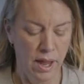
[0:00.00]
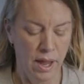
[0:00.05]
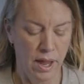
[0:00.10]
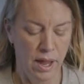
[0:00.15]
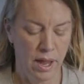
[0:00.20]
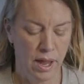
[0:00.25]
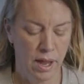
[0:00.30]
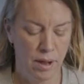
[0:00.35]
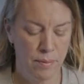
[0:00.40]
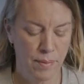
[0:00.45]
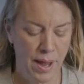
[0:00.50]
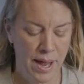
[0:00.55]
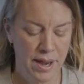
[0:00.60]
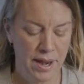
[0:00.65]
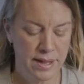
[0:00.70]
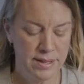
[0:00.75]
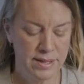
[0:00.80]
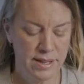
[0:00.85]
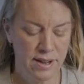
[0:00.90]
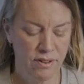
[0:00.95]
And
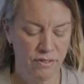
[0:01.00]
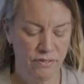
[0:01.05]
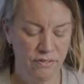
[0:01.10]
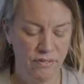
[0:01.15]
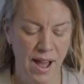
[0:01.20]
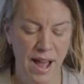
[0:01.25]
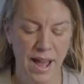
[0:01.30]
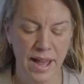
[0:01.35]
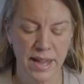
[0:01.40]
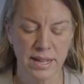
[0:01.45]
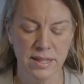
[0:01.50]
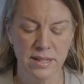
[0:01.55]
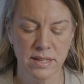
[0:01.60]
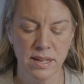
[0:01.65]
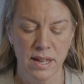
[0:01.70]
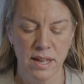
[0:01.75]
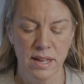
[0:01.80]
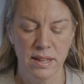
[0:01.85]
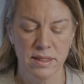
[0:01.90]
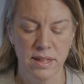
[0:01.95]
I did find
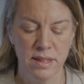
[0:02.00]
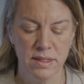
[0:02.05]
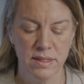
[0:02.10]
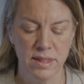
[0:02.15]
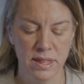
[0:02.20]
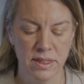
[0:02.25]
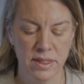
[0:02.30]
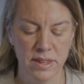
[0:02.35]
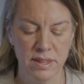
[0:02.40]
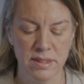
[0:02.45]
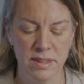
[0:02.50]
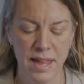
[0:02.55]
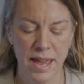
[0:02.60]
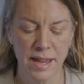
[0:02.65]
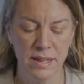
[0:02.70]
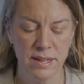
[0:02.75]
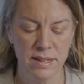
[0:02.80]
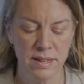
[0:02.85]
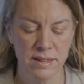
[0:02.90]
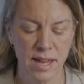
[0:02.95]
that the
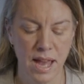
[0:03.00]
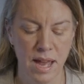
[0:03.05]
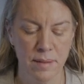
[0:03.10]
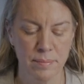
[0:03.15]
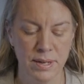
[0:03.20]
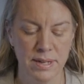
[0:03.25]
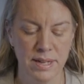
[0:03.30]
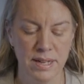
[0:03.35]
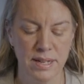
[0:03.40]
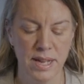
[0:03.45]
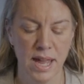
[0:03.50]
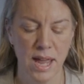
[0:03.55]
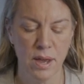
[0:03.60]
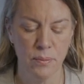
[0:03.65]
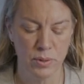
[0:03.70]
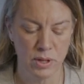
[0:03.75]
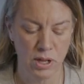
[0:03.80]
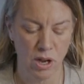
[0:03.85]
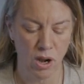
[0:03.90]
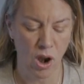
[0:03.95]
second time I did it, it
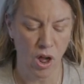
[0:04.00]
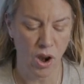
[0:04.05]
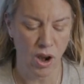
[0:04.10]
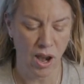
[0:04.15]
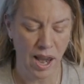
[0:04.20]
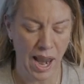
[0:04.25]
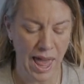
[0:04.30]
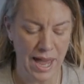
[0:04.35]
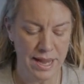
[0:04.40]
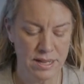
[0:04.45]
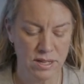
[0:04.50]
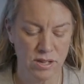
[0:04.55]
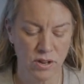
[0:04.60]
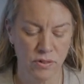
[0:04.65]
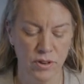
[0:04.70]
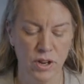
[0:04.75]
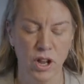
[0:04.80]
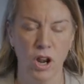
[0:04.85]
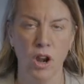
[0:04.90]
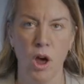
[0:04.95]
was a lot
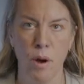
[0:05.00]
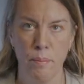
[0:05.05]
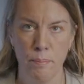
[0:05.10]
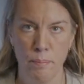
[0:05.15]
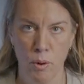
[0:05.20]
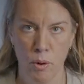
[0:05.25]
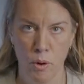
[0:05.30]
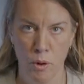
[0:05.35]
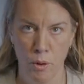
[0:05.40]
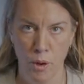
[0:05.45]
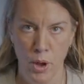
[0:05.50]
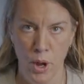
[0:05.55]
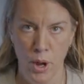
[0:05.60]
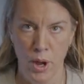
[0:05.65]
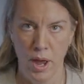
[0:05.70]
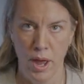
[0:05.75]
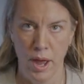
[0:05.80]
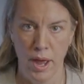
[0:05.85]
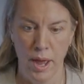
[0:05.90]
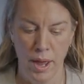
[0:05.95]
lighter and a lot more
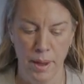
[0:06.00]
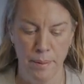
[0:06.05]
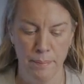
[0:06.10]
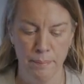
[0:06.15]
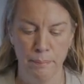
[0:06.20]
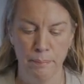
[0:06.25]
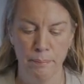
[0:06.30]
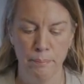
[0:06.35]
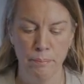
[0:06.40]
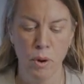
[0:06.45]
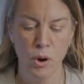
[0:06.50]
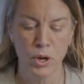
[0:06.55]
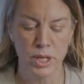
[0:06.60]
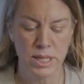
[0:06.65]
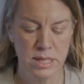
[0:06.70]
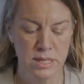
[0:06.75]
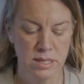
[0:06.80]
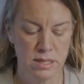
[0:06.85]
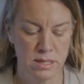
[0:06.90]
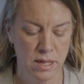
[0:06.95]

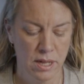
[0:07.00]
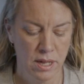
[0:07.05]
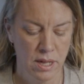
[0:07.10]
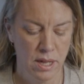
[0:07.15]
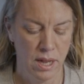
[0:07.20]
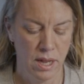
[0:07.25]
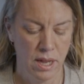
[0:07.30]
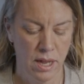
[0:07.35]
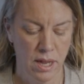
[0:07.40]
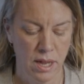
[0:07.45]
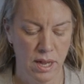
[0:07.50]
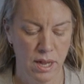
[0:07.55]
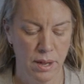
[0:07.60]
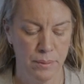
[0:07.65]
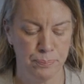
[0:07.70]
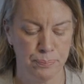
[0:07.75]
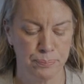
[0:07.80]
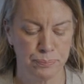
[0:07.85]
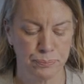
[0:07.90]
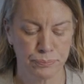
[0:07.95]
moist.
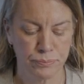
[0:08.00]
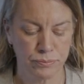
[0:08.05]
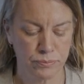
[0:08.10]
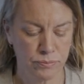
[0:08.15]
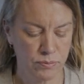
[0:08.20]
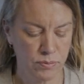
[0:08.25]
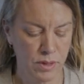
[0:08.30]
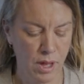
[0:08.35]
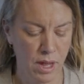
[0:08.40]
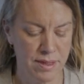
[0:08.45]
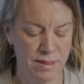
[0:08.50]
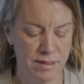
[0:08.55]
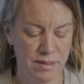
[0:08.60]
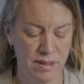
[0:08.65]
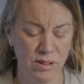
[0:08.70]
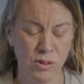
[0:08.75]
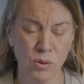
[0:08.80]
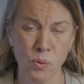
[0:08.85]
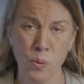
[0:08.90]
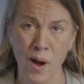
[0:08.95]

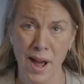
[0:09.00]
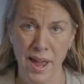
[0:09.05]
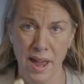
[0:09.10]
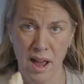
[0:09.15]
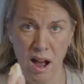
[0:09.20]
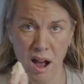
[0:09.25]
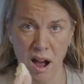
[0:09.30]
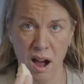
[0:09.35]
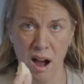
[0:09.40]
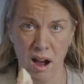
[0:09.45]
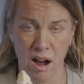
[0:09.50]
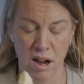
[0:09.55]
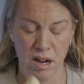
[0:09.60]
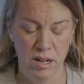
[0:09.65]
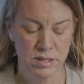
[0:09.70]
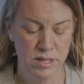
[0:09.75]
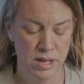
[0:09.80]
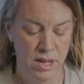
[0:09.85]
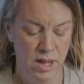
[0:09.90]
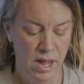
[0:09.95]
Still quite
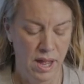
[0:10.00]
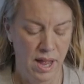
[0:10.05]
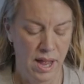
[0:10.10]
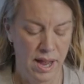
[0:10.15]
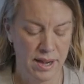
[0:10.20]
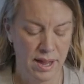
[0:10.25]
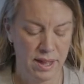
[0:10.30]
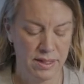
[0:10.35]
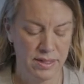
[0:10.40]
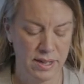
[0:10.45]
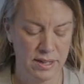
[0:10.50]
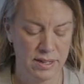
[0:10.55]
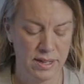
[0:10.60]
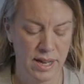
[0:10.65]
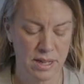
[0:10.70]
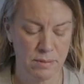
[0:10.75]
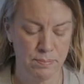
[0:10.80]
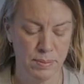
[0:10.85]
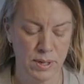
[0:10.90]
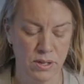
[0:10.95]
hard, and I think
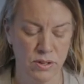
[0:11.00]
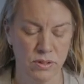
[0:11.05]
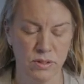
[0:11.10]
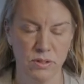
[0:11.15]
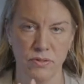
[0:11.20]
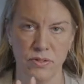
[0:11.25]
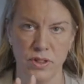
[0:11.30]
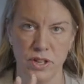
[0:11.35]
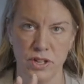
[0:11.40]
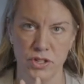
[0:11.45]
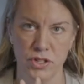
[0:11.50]
that's because of the